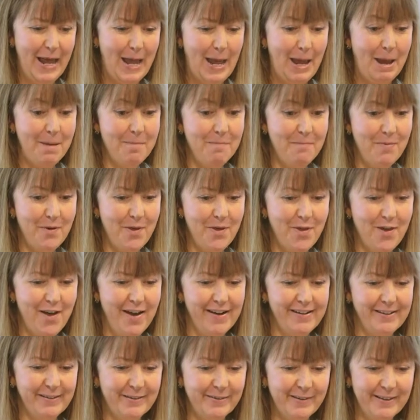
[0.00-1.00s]

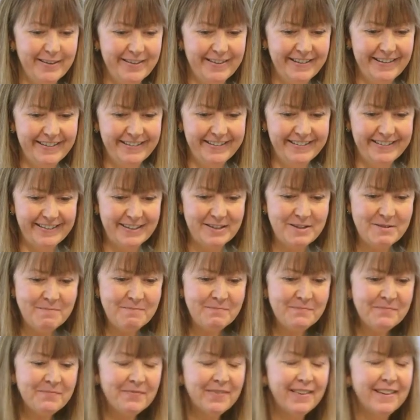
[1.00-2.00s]
empathise with this.
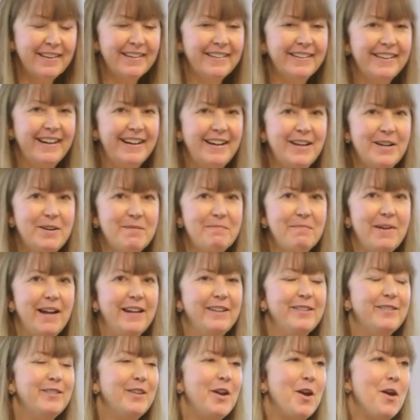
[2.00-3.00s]

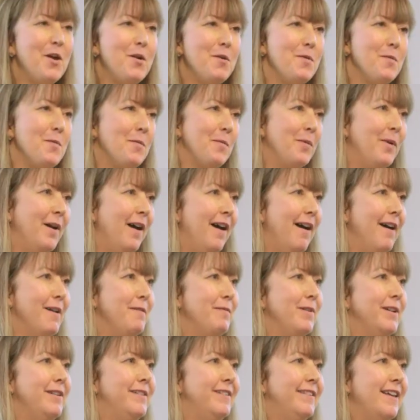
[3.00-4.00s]
And so I
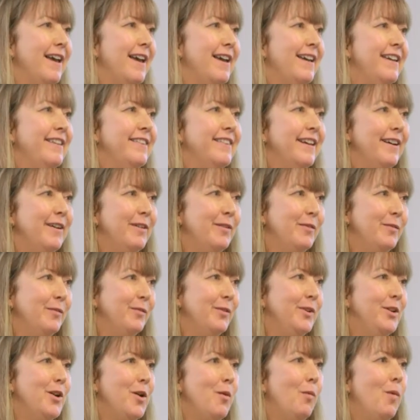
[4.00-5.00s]
would say
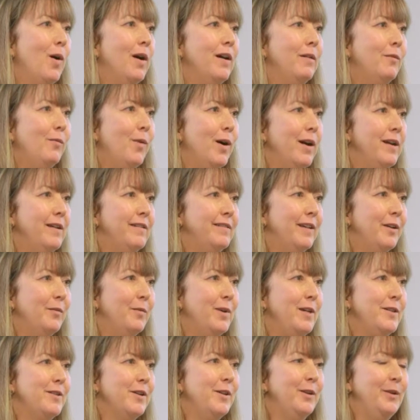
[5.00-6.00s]
that what is it
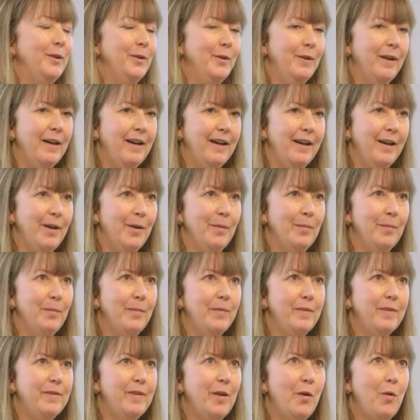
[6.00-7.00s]
we do?
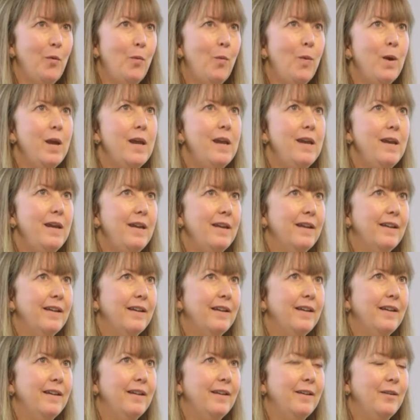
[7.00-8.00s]
So
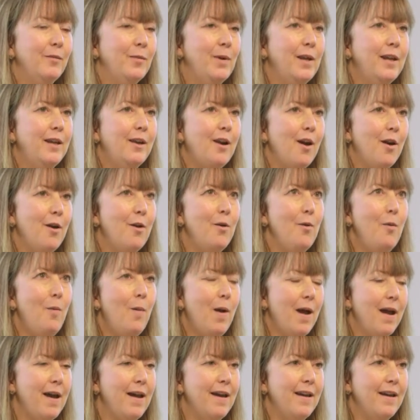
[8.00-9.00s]
we go
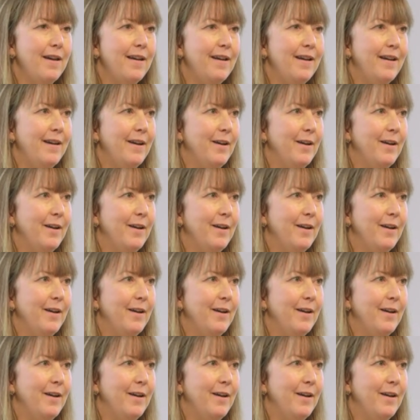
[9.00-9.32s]
where